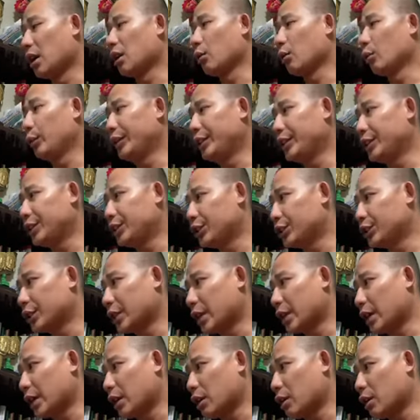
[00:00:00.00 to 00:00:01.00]
So
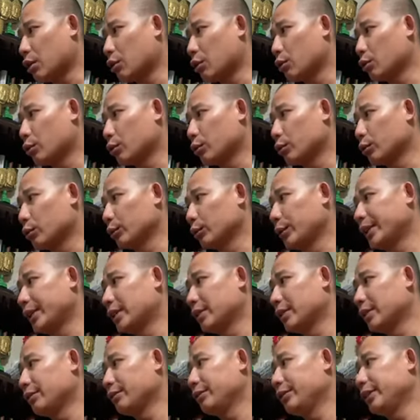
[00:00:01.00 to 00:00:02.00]
we
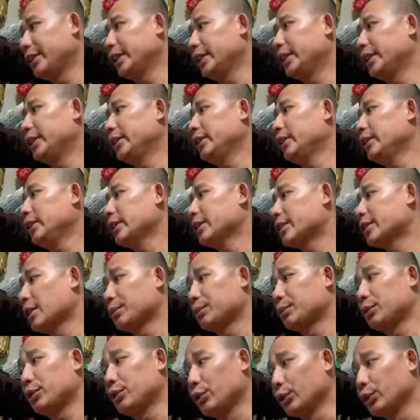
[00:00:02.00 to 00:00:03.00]
shall reconvene. It's
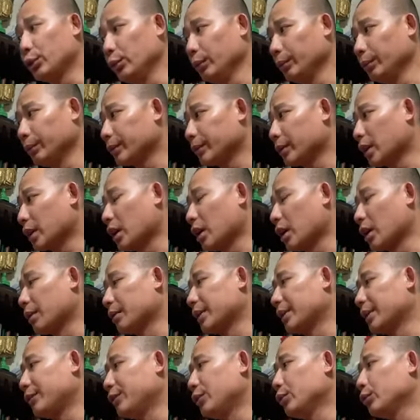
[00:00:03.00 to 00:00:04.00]
up to you
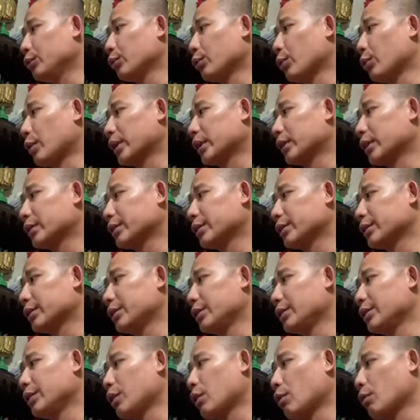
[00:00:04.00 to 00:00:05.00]
if you want, you
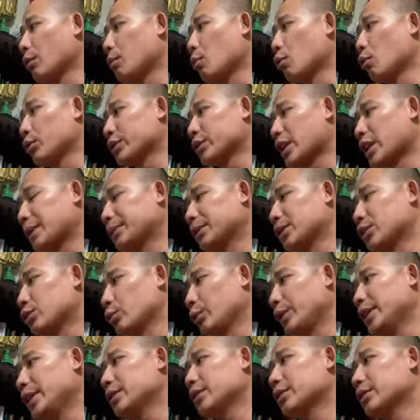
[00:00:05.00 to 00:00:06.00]
know, more time this week
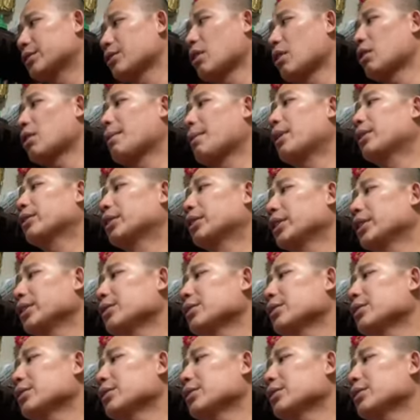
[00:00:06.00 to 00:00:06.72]
to talk about this